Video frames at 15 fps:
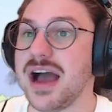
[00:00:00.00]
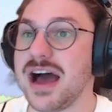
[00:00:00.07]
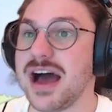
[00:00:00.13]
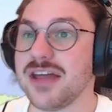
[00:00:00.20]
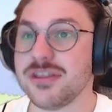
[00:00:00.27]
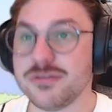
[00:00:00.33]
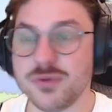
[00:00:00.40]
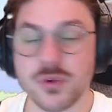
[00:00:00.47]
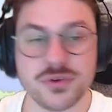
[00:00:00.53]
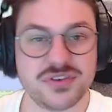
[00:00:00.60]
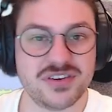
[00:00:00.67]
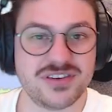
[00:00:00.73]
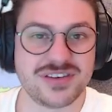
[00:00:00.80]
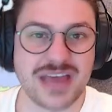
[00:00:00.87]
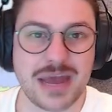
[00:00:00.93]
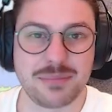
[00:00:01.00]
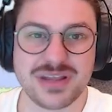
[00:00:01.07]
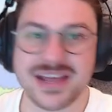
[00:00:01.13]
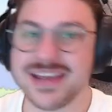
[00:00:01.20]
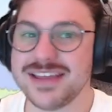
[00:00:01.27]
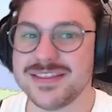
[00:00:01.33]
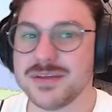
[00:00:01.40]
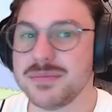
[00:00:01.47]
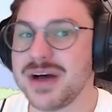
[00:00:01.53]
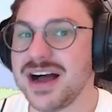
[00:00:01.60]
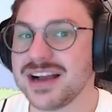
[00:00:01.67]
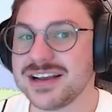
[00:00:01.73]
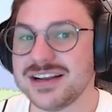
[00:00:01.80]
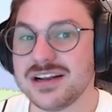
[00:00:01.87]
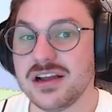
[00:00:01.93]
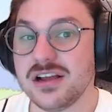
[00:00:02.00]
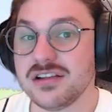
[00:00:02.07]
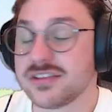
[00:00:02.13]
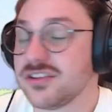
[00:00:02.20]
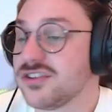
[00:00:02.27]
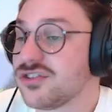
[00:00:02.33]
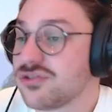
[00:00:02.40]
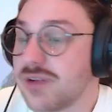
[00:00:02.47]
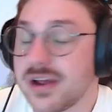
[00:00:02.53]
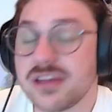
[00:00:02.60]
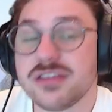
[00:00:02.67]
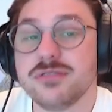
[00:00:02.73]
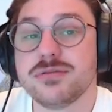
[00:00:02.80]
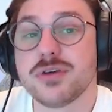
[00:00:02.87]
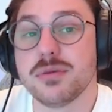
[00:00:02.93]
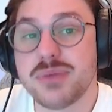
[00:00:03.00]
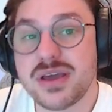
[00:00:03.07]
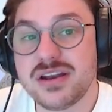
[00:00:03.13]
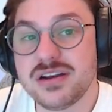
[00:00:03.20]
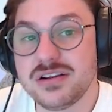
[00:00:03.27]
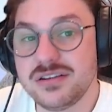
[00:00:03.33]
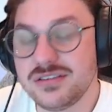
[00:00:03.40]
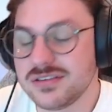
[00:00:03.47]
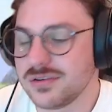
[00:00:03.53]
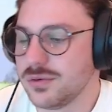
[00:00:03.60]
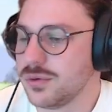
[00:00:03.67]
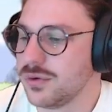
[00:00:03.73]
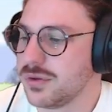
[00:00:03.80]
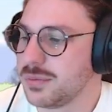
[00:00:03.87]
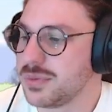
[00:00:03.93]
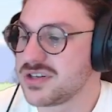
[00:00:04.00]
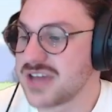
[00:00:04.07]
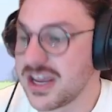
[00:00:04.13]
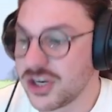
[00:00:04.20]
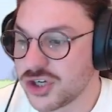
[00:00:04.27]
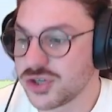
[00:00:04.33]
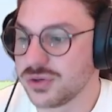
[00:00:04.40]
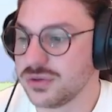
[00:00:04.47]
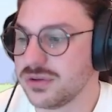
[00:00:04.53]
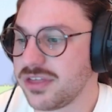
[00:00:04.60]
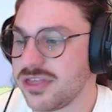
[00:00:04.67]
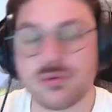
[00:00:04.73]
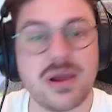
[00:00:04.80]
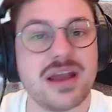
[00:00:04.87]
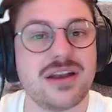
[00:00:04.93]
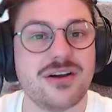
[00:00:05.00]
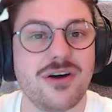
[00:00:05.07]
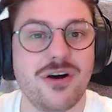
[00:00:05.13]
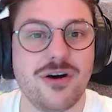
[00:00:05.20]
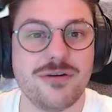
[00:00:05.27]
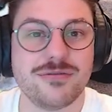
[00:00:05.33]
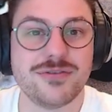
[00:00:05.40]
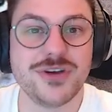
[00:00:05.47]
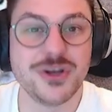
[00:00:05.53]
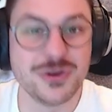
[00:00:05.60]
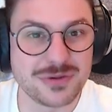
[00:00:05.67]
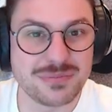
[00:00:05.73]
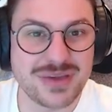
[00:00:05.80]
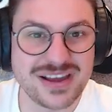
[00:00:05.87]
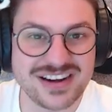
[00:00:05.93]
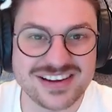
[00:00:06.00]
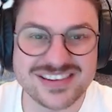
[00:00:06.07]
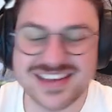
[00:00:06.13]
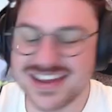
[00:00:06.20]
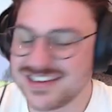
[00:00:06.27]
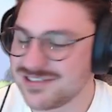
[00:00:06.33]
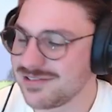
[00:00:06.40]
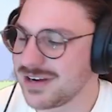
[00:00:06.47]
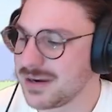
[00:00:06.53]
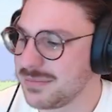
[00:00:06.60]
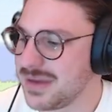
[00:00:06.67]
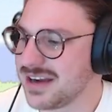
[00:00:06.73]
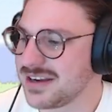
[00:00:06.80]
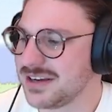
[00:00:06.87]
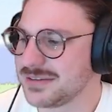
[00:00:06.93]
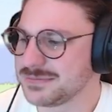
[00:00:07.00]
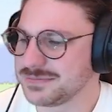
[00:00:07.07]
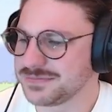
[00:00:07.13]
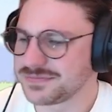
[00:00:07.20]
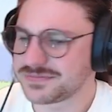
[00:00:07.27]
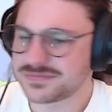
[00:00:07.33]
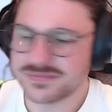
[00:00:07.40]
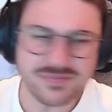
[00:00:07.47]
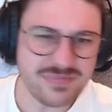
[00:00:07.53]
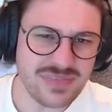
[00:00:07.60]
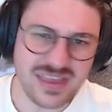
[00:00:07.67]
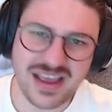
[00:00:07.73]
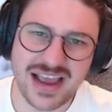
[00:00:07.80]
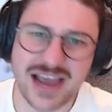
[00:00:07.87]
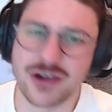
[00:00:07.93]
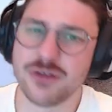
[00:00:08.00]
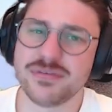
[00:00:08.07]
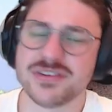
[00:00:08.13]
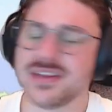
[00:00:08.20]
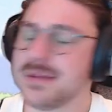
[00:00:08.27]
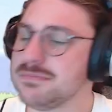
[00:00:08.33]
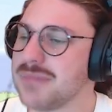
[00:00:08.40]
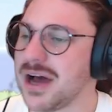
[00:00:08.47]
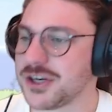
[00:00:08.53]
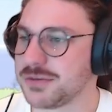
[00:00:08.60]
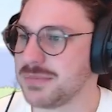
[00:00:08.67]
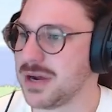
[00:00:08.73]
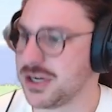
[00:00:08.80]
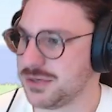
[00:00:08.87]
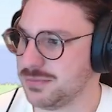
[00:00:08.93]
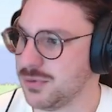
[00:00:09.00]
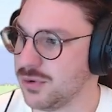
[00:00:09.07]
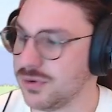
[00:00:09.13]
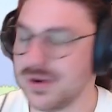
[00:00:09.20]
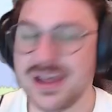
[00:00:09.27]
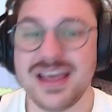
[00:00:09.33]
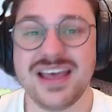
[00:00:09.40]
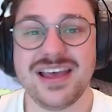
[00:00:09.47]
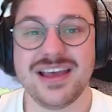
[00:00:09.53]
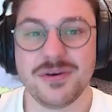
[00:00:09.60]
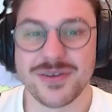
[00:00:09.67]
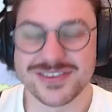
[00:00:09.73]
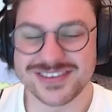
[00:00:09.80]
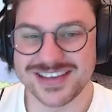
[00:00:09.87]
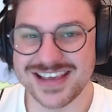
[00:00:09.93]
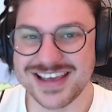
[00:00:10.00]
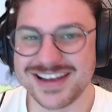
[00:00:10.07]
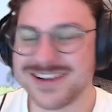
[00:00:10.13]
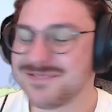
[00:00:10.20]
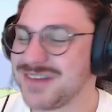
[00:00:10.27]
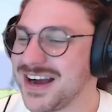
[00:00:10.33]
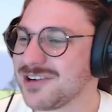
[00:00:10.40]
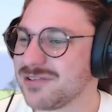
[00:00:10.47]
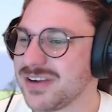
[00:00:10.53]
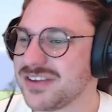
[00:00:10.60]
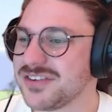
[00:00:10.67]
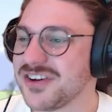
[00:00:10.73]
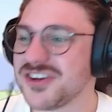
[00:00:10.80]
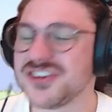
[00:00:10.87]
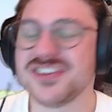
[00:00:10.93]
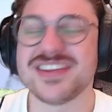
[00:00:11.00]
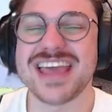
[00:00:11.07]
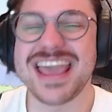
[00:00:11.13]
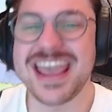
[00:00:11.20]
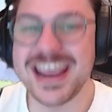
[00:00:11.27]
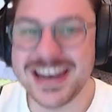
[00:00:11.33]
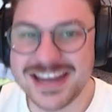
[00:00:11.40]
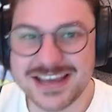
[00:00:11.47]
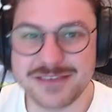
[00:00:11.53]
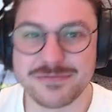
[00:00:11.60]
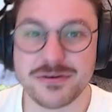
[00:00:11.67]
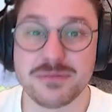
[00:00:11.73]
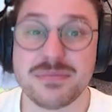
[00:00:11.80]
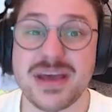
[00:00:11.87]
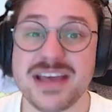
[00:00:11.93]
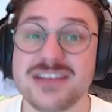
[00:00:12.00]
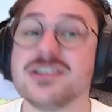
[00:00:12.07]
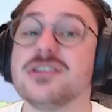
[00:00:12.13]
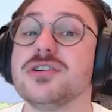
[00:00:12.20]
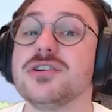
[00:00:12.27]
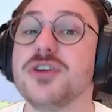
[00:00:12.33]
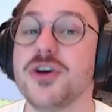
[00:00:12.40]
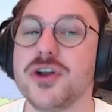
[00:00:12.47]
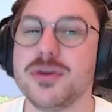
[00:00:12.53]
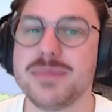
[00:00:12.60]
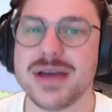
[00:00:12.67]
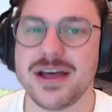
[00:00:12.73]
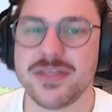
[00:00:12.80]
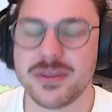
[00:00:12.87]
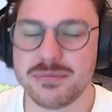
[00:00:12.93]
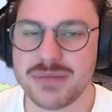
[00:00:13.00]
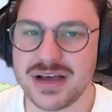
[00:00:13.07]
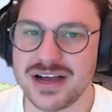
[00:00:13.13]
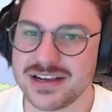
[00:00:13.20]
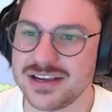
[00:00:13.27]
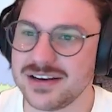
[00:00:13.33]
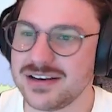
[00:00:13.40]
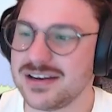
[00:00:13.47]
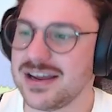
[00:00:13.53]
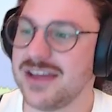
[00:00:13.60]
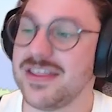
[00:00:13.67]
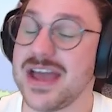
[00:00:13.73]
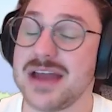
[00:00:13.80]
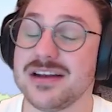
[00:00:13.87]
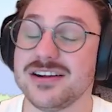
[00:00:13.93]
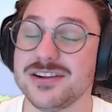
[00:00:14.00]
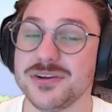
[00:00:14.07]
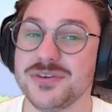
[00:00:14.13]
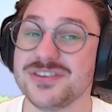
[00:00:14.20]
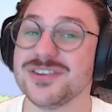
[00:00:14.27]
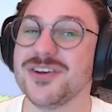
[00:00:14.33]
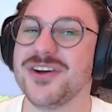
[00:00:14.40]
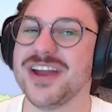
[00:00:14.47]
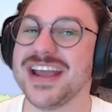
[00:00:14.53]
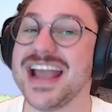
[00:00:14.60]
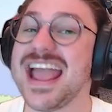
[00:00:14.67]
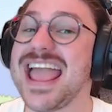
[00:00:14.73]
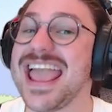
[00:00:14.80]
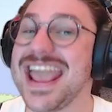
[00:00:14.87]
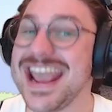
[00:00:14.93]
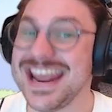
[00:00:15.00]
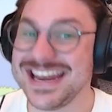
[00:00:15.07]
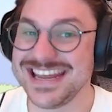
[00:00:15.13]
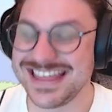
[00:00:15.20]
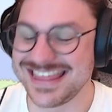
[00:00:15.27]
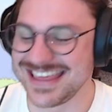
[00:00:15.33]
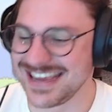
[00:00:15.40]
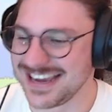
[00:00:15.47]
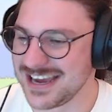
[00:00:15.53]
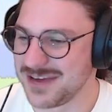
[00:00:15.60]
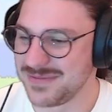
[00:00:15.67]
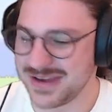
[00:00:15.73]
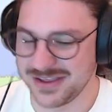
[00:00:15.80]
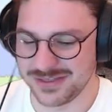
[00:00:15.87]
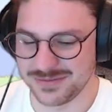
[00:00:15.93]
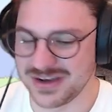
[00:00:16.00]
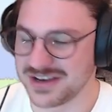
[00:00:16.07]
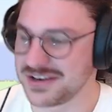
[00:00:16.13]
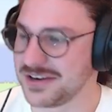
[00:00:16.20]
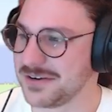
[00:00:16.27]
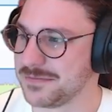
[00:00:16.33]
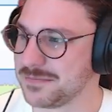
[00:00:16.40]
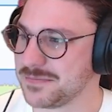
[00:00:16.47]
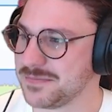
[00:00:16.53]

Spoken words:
other forces at play in the market, like the strength of competitors or the potential threat of new competitors entering a market, and obviously much, much more. Once again, market research is any effort made to learn about the market, and that includes learning anything about the market.